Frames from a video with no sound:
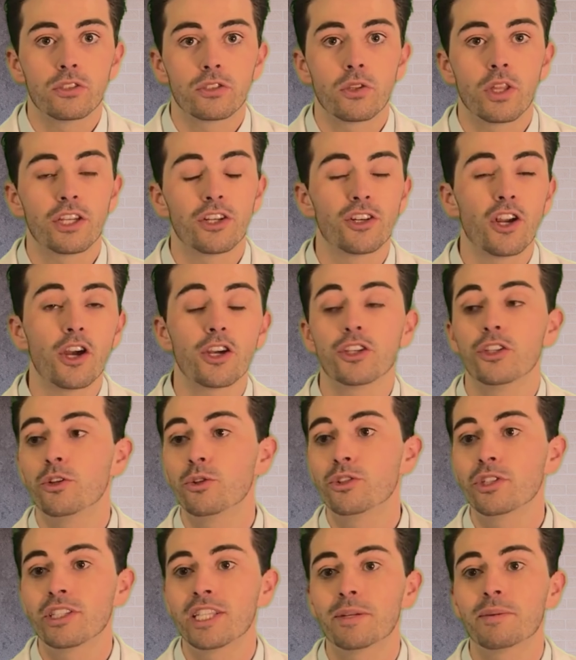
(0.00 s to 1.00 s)
So that you're not
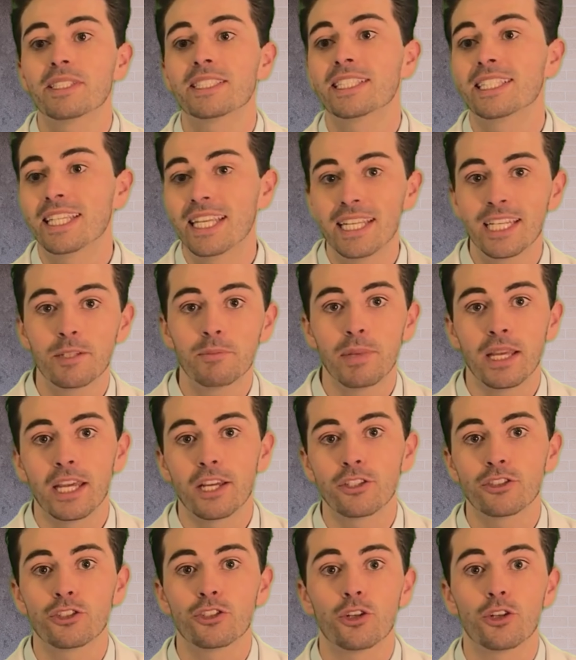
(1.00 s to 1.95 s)
using them as guinea pigs,